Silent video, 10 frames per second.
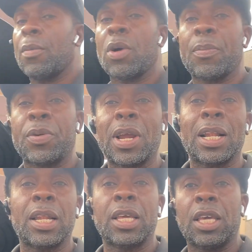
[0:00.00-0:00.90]
but
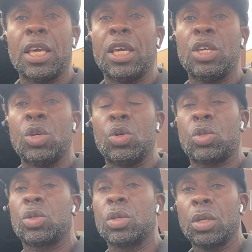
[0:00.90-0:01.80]
apparently it
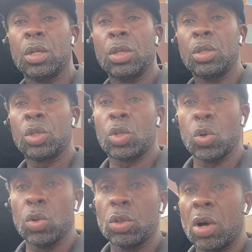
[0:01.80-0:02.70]
used
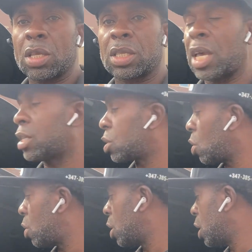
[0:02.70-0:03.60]
two knock sensor.
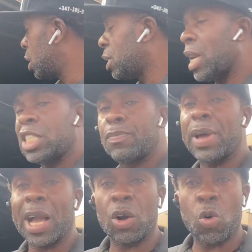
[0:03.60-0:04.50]
Here is
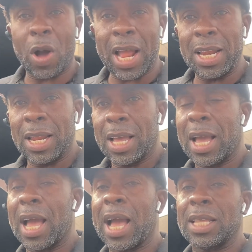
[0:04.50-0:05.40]
bank one
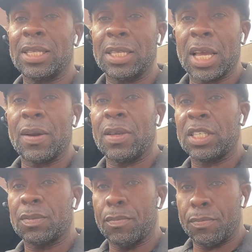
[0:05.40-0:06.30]
and here
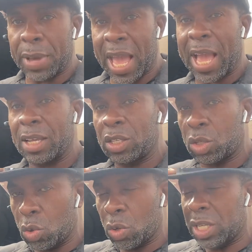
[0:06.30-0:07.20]
is bank
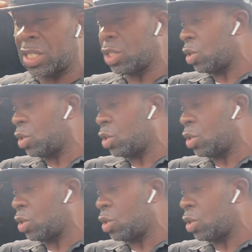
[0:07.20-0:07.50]
two. Listen to